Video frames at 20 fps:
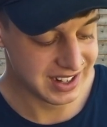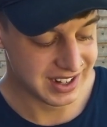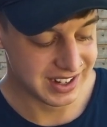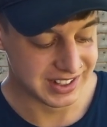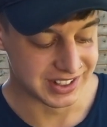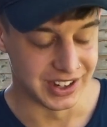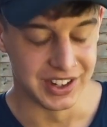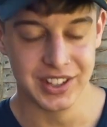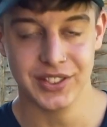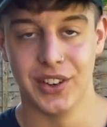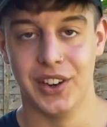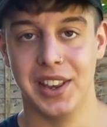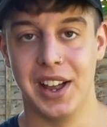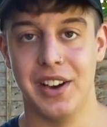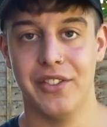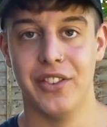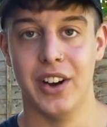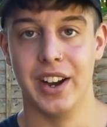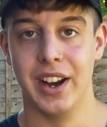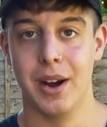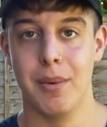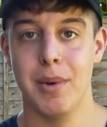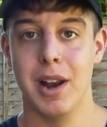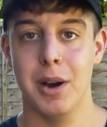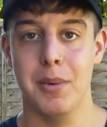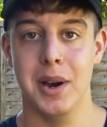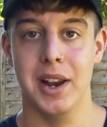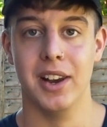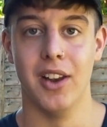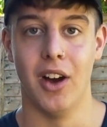So I just find that funny. I'm a
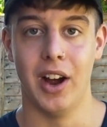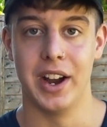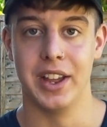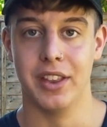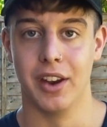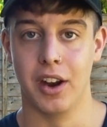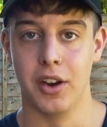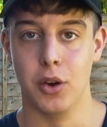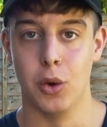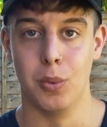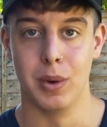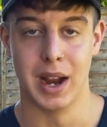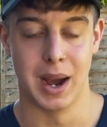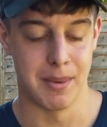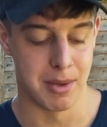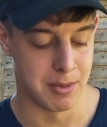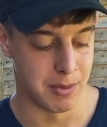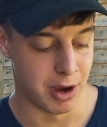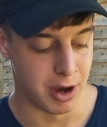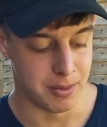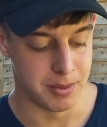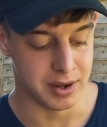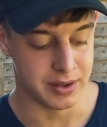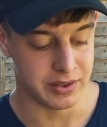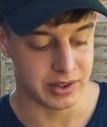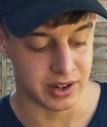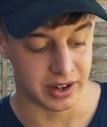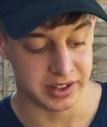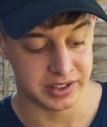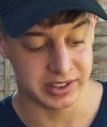little bit lighter than I normally am at the moment.
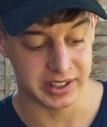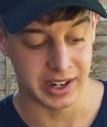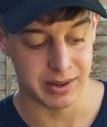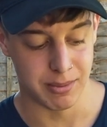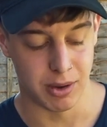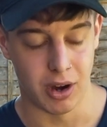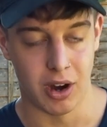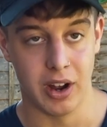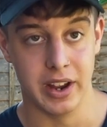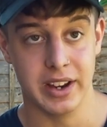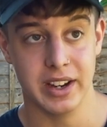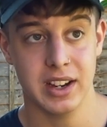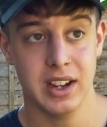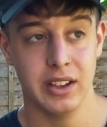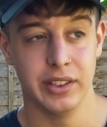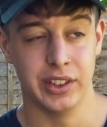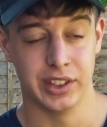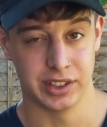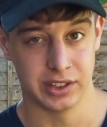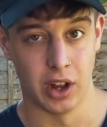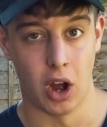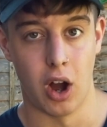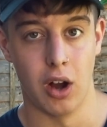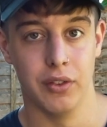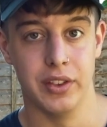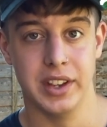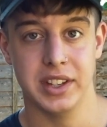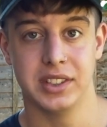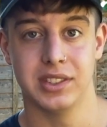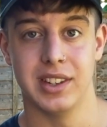If you guys see the start
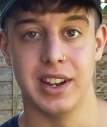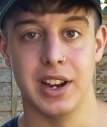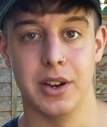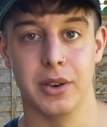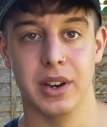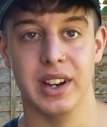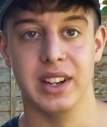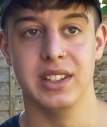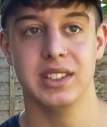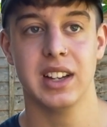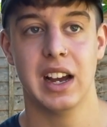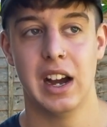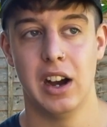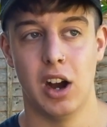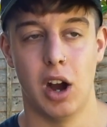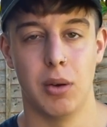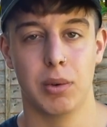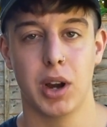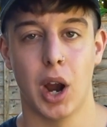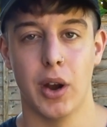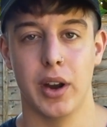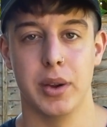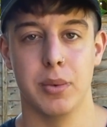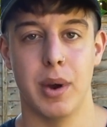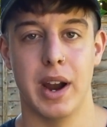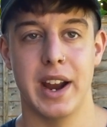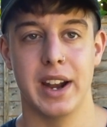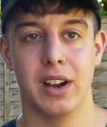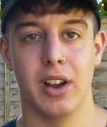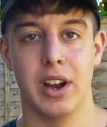of this series, I'm currently
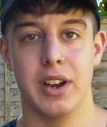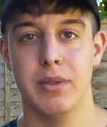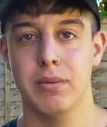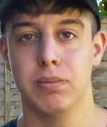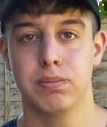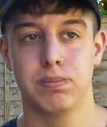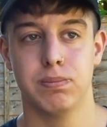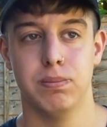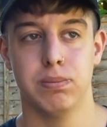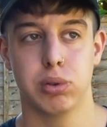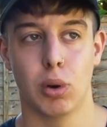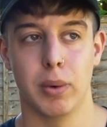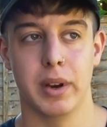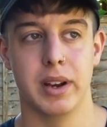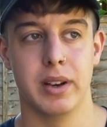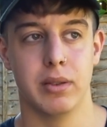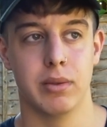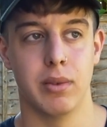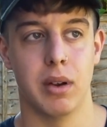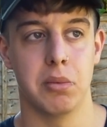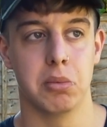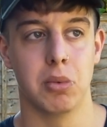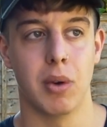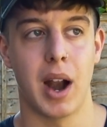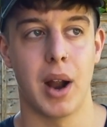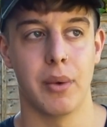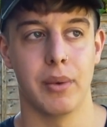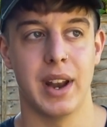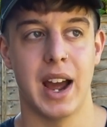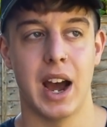weighing like probably
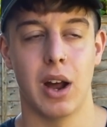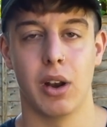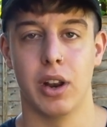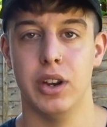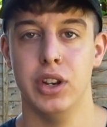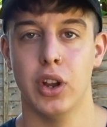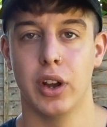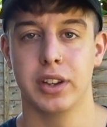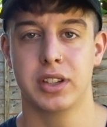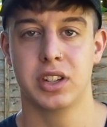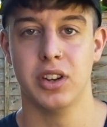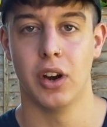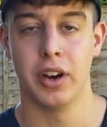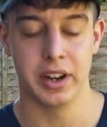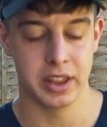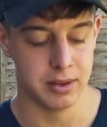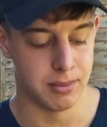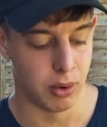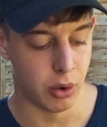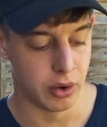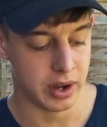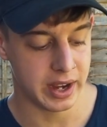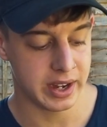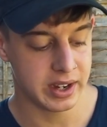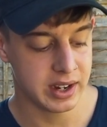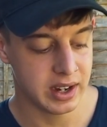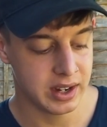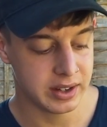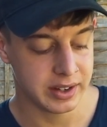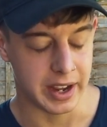around now like 99 in the
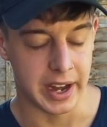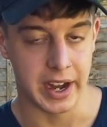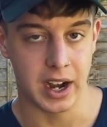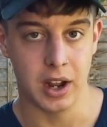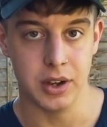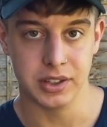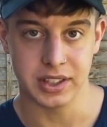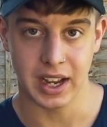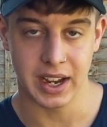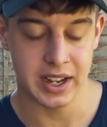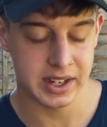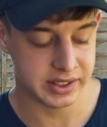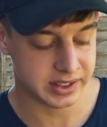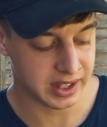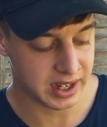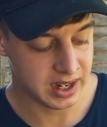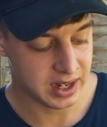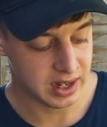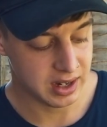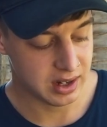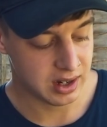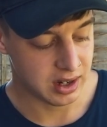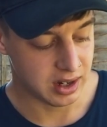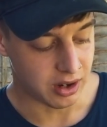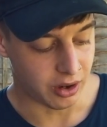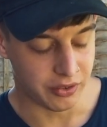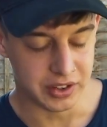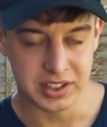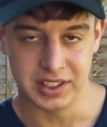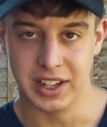morning, kilos that is,
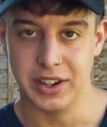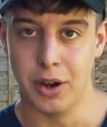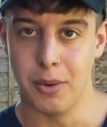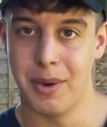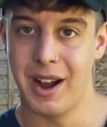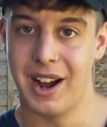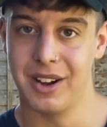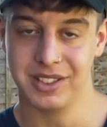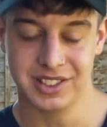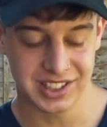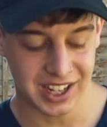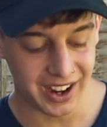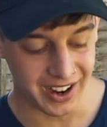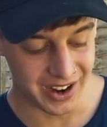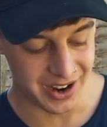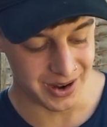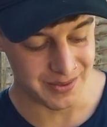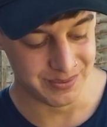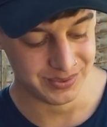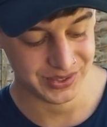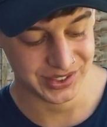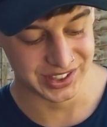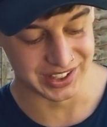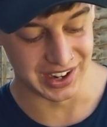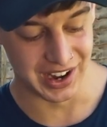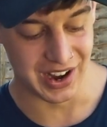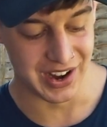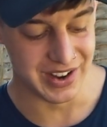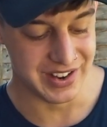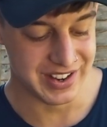obviously not pounds.
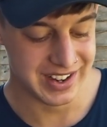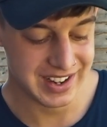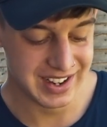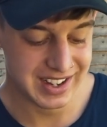So